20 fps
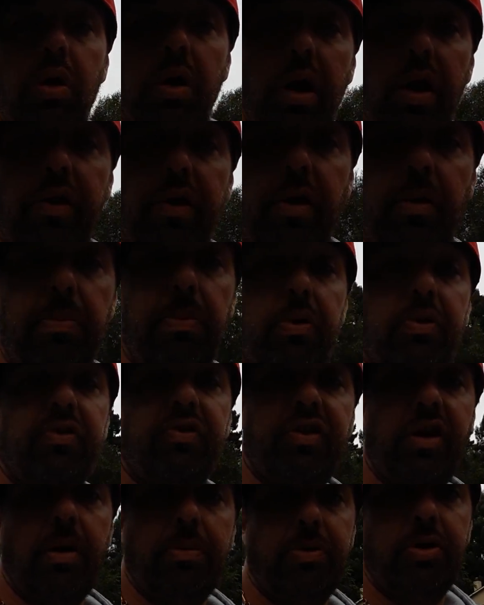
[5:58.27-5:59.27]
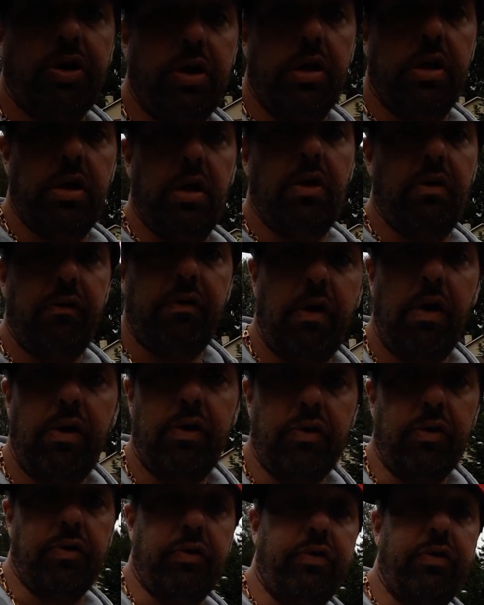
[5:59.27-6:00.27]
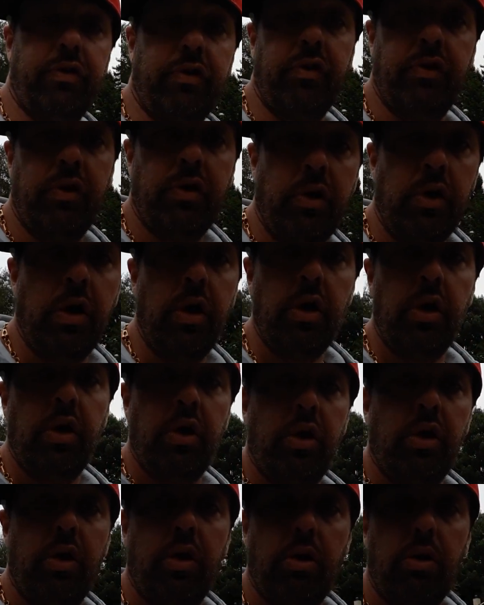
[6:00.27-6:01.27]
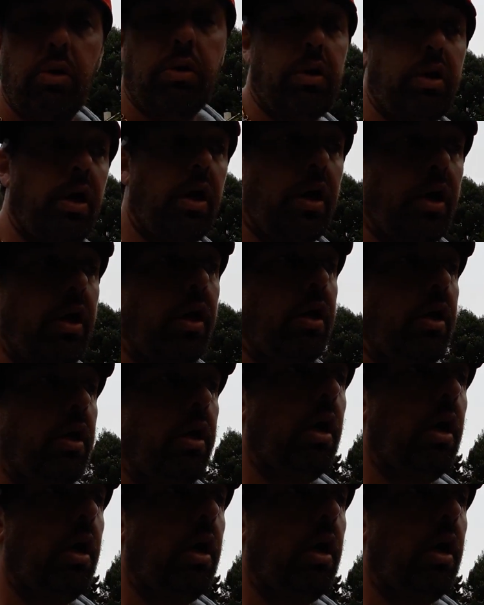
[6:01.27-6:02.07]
and their perception of others. Okay,